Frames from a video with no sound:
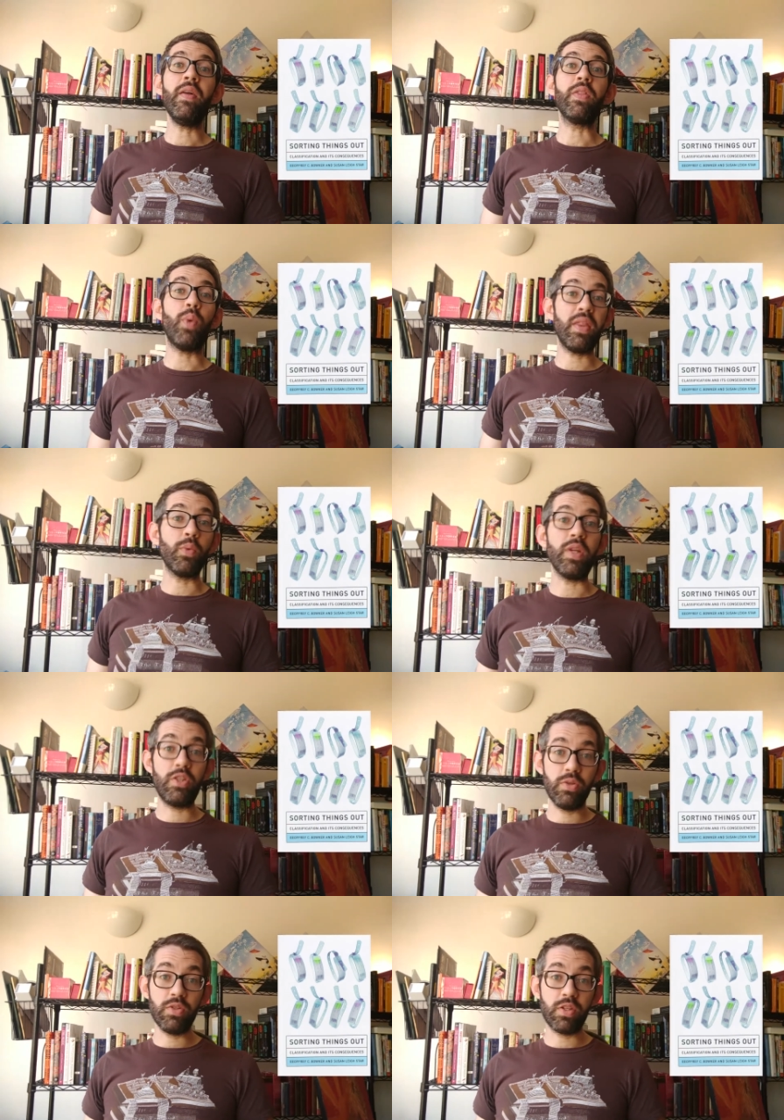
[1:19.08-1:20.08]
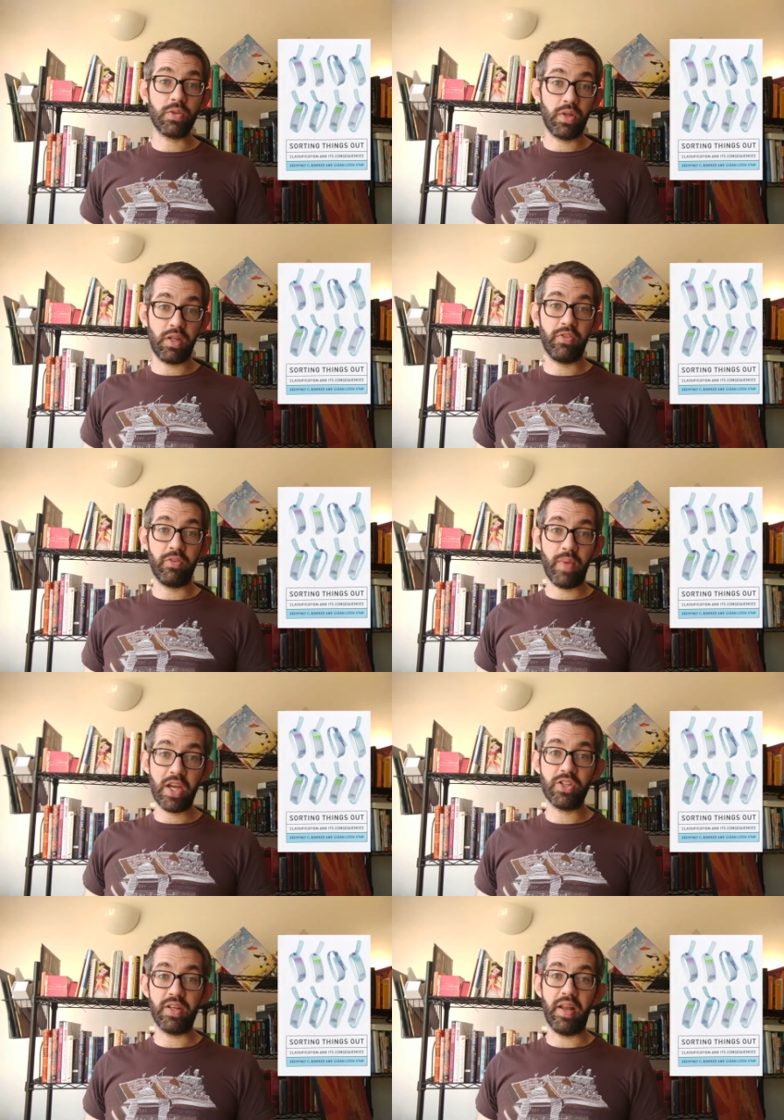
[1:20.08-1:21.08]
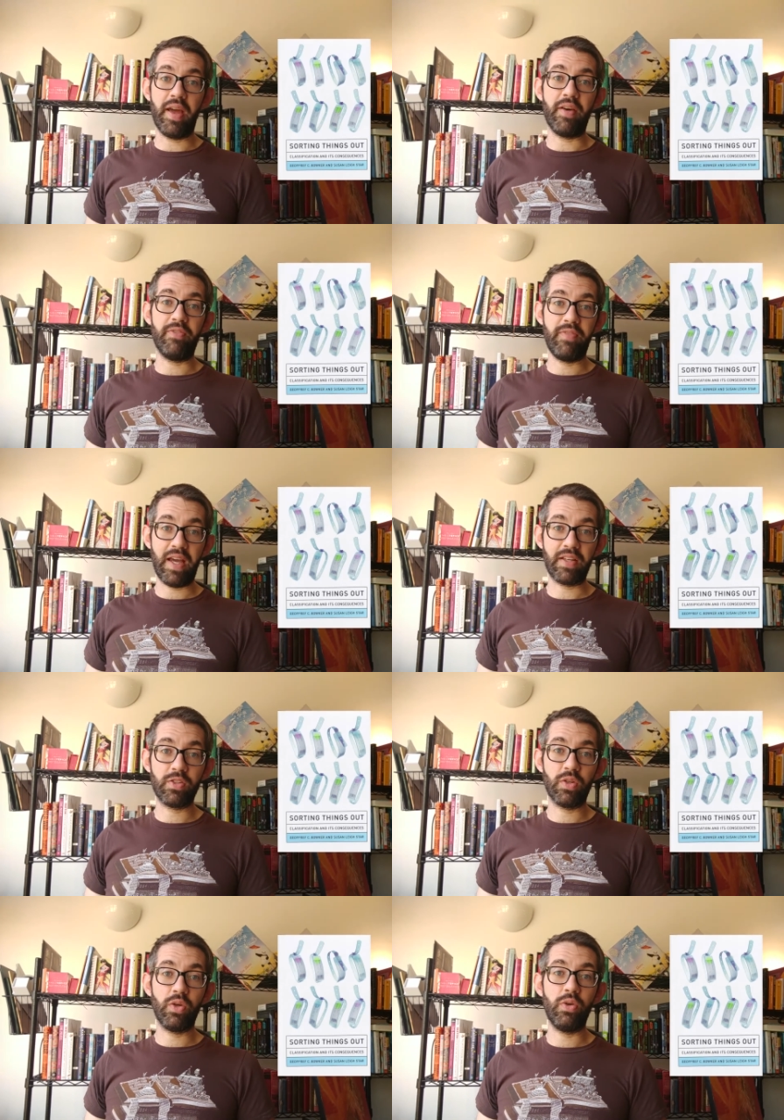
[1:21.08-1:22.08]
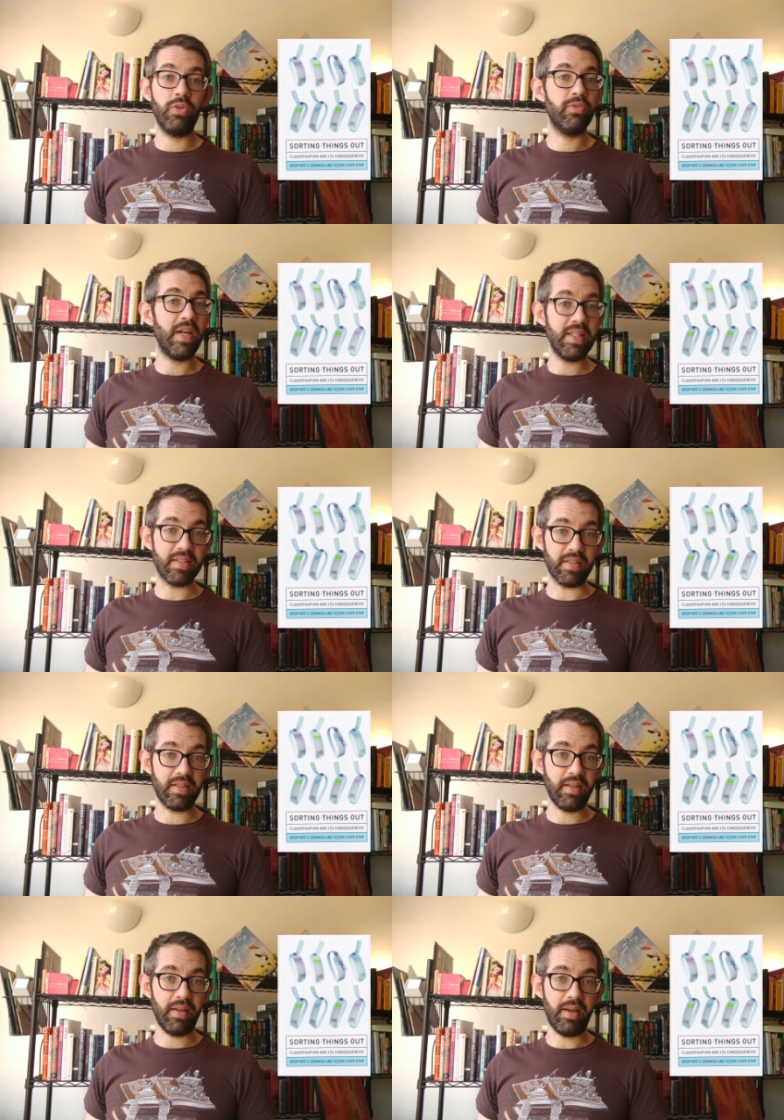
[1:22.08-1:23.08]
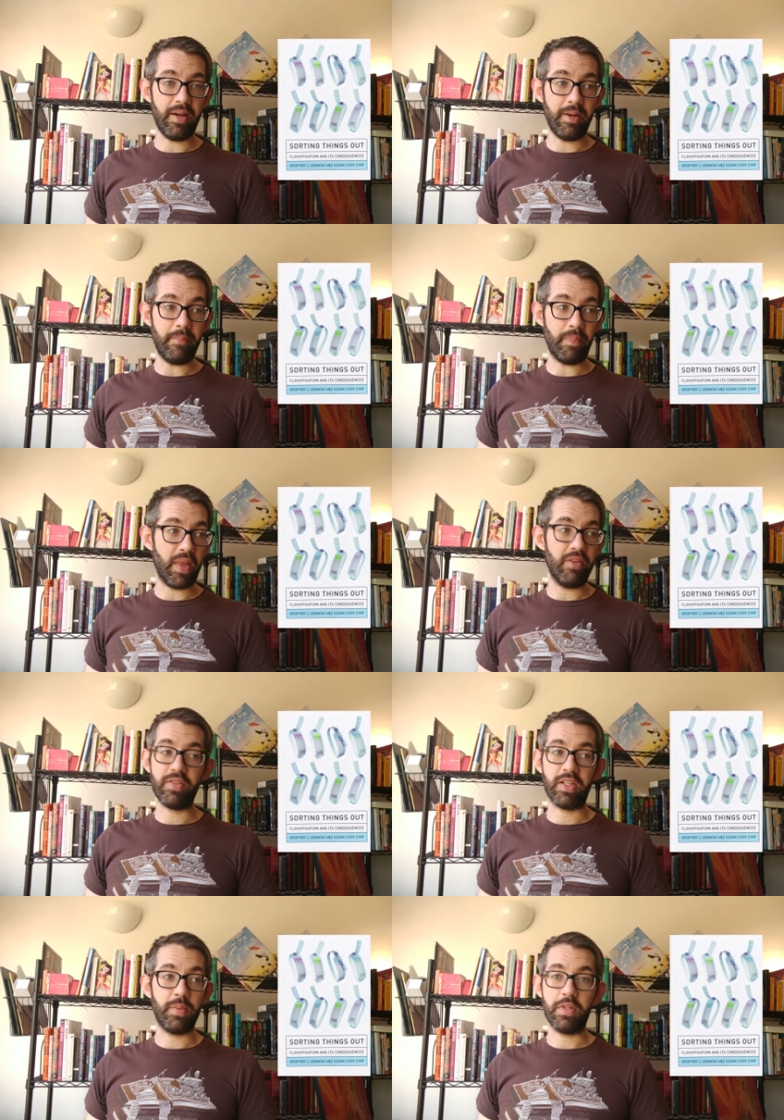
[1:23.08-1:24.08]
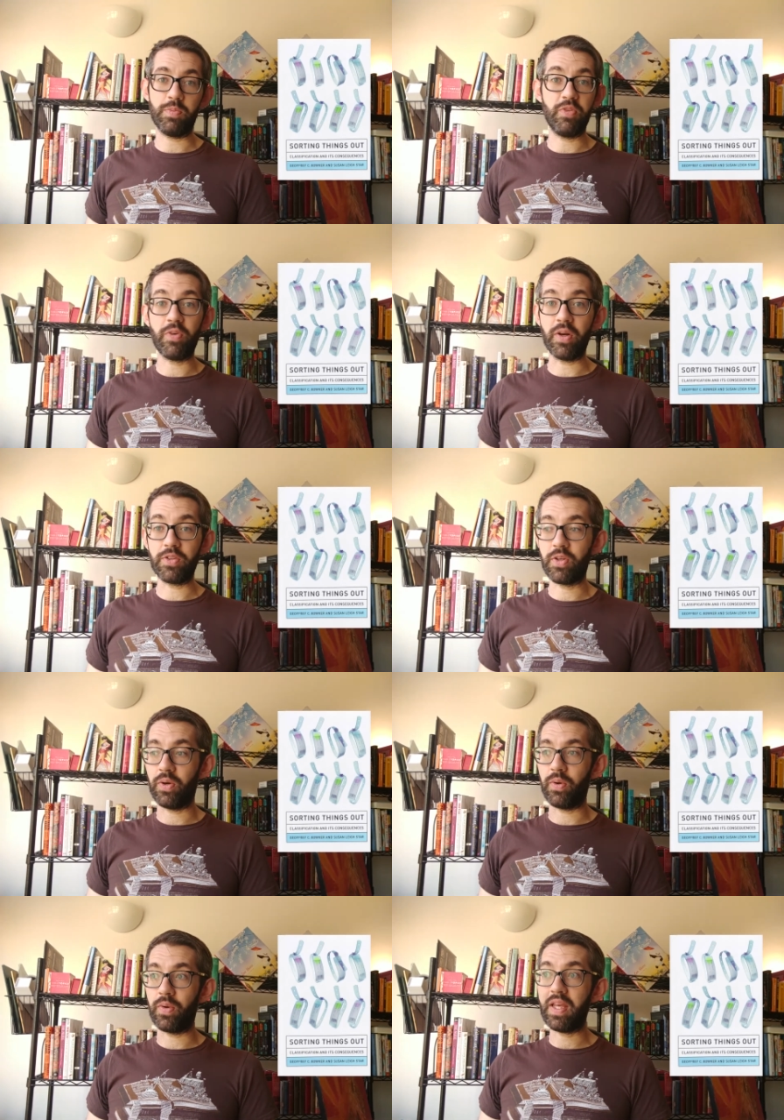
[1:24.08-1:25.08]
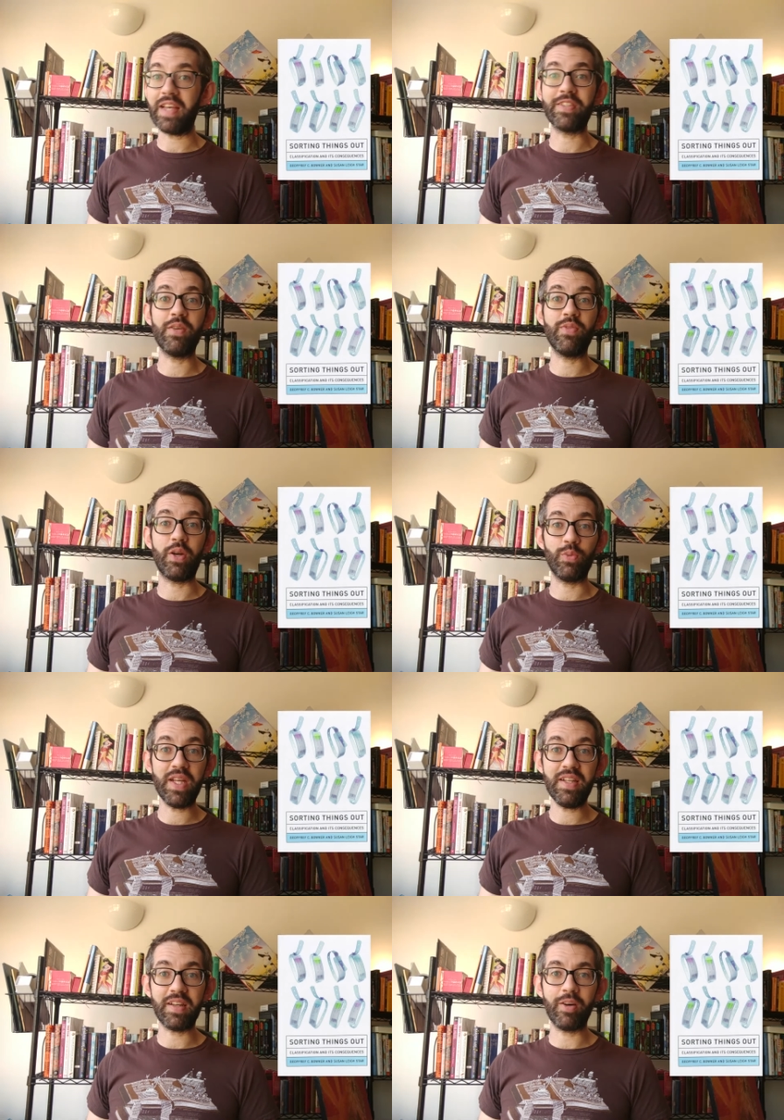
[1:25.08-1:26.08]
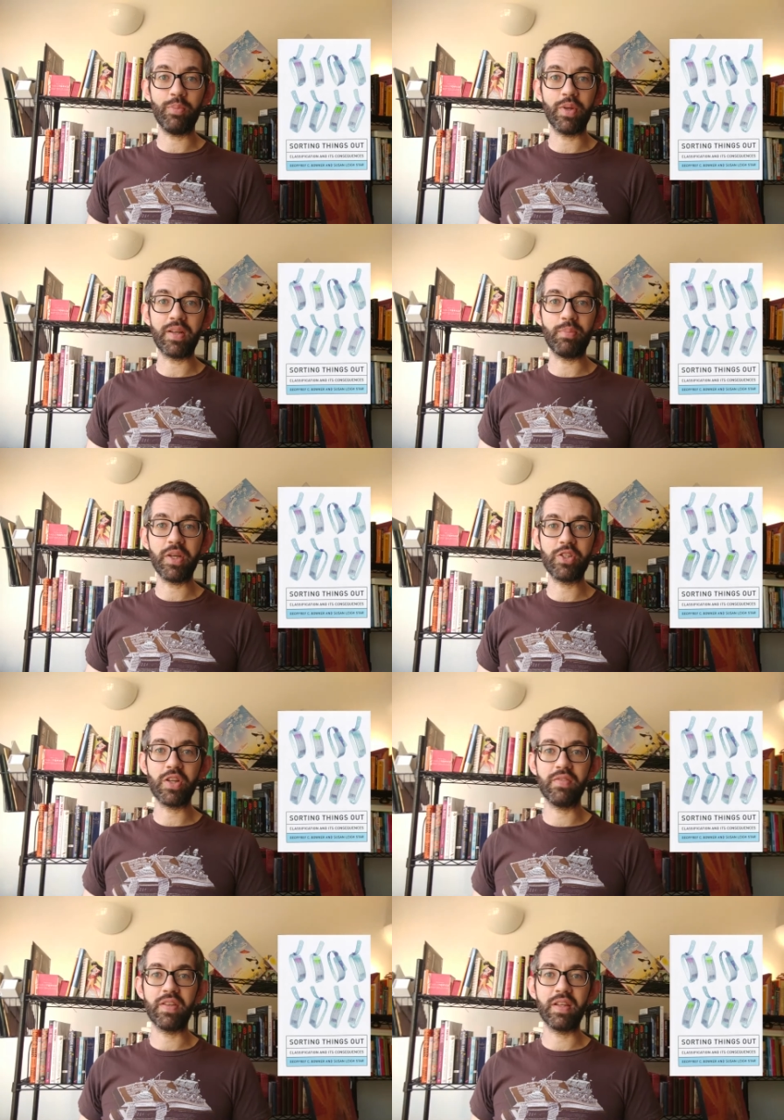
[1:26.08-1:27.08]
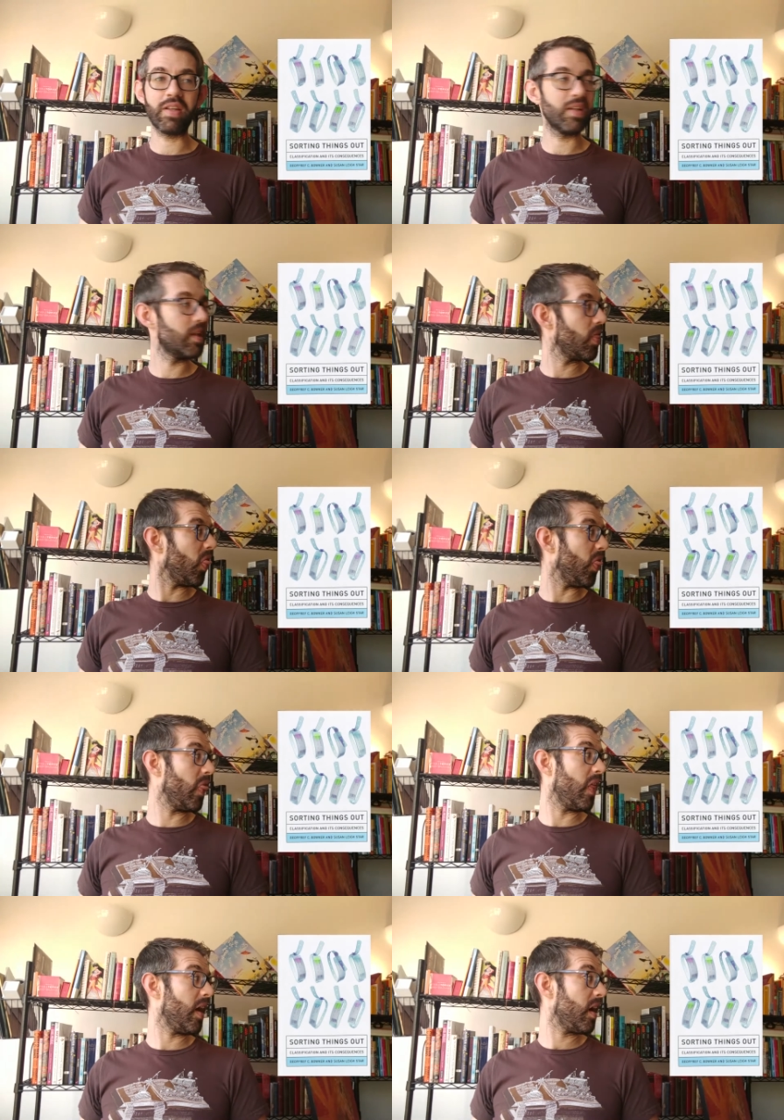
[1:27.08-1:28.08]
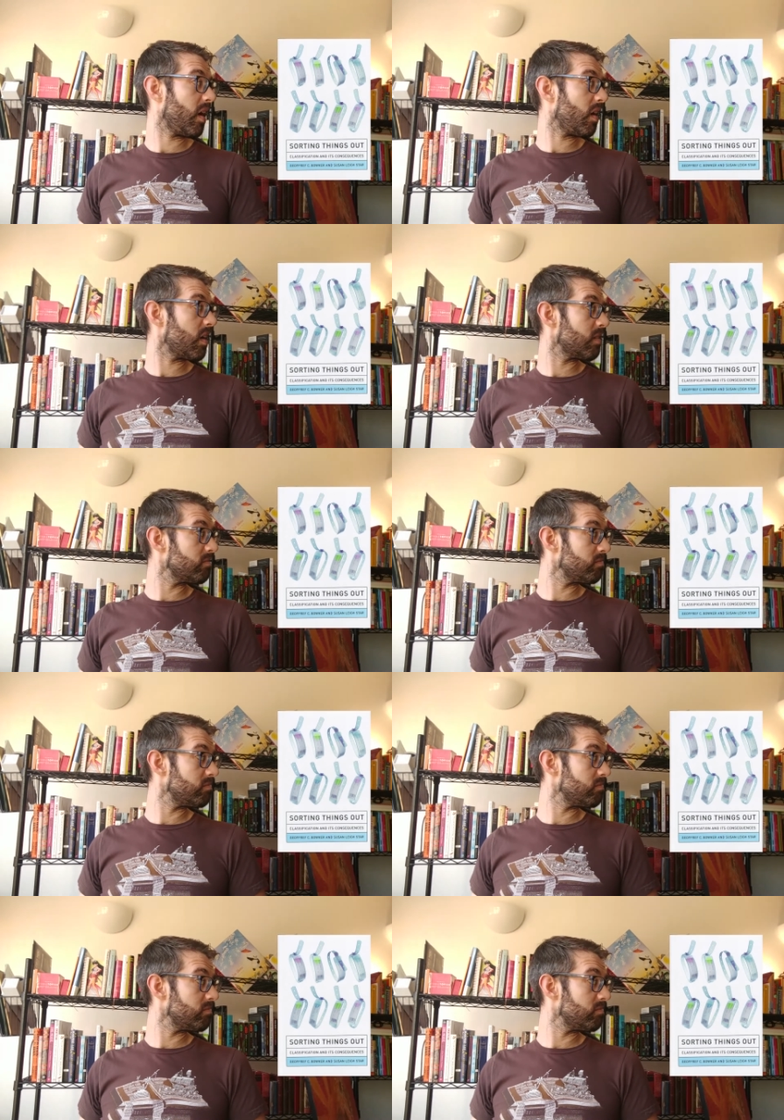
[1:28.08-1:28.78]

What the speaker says: the way that we choose to sort information affects who finds it. I've talked about this before. So yes, give that a read. I'll put a picture of it there,